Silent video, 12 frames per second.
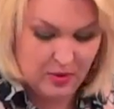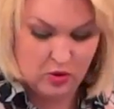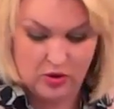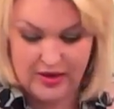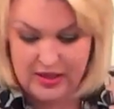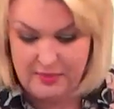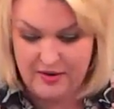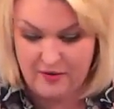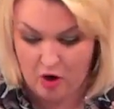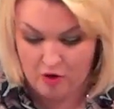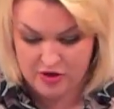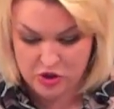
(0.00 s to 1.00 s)
we go, a little bit of
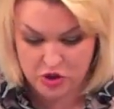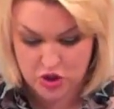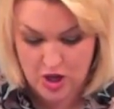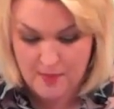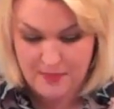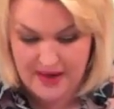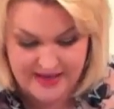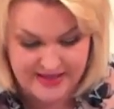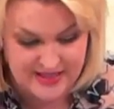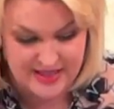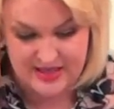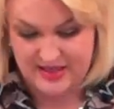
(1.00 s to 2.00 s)
orange
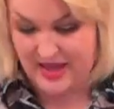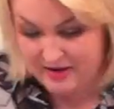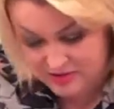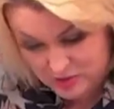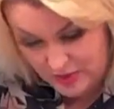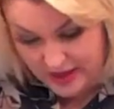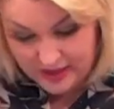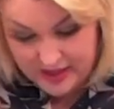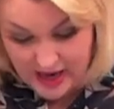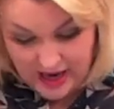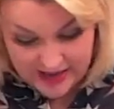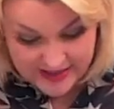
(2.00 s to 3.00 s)
blended into there as well.
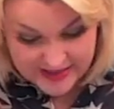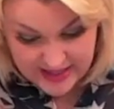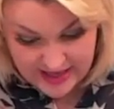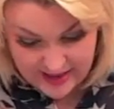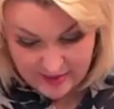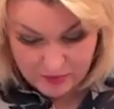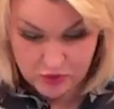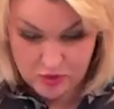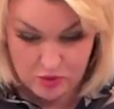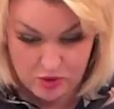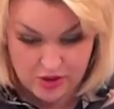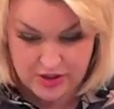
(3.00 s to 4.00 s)
And uh, I'm going to
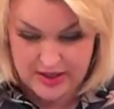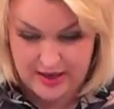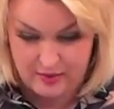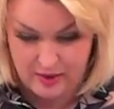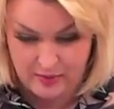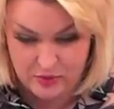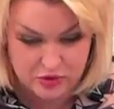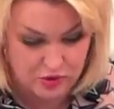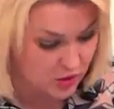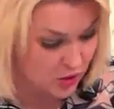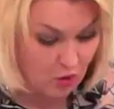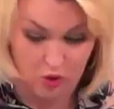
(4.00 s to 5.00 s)
warn you now, I'm also
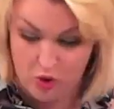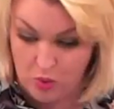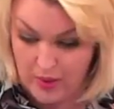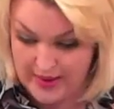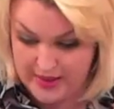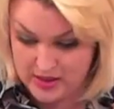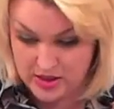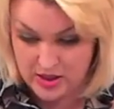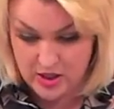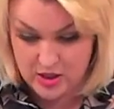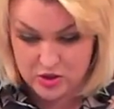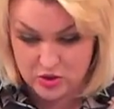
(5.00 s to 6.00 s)
going to go quiet.
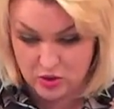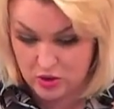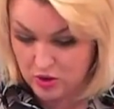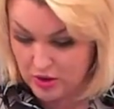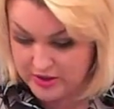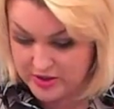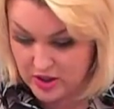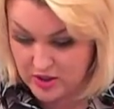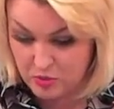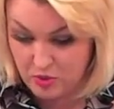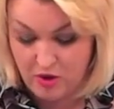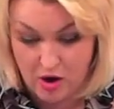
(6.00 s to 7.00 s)
Okay. So it's,
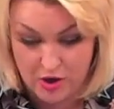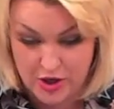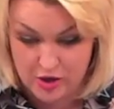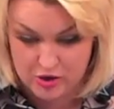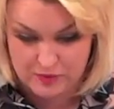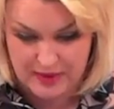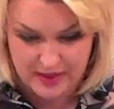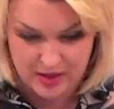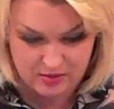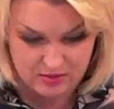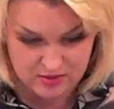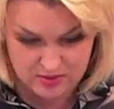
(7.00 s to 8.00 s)
it, we're all yours, Ben.
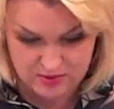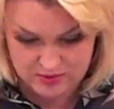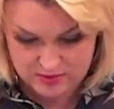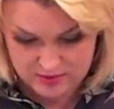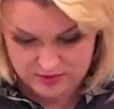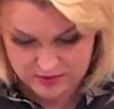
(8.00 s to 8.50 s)
Well, to be